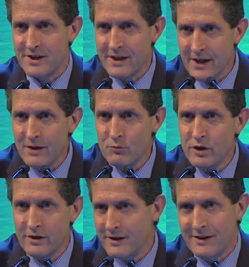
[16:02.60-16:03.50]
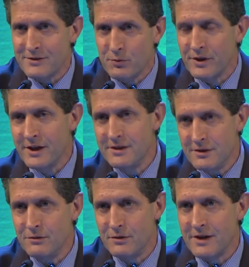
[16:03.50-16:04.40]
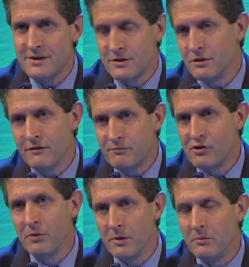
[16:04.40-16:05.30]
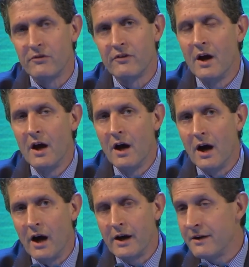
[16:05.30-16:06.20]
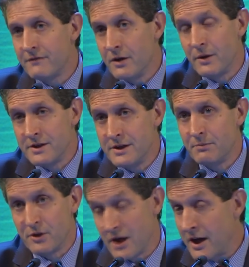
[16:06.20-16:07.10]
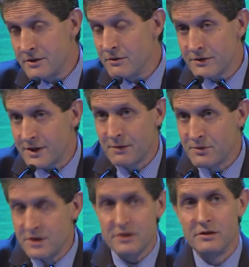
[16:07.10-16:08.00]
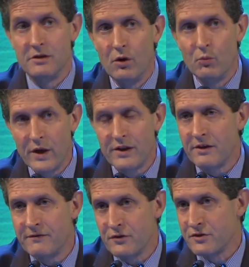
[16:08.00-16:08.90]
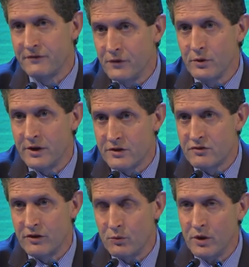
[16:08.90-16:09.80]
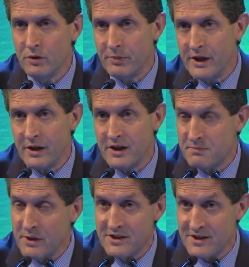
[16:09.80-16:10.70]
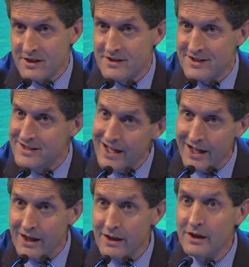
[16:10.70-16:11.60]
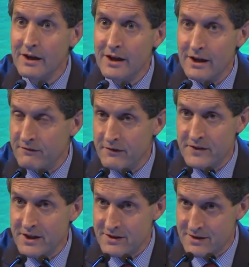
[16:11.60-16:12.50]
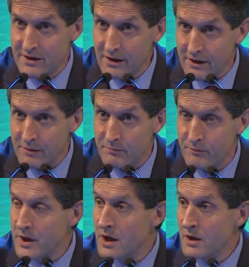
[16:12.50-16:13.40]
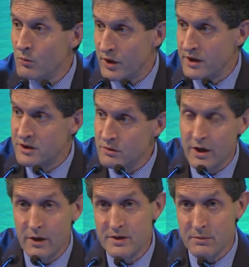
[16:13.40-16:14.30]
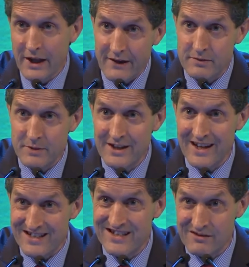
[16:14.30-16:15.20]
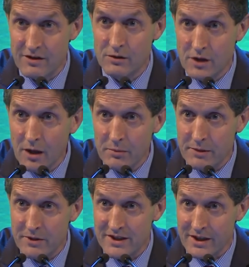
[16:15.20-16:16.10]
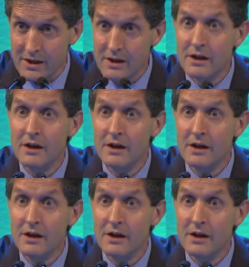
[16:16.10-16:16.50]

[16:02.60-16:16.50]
They can work. That's what they do. They solve problems. I have no idea. I do not take a position on whether the fossil fuel industry will be as big as it is today in 50 years' time. What I do know is it will have to be net zero carbon emitting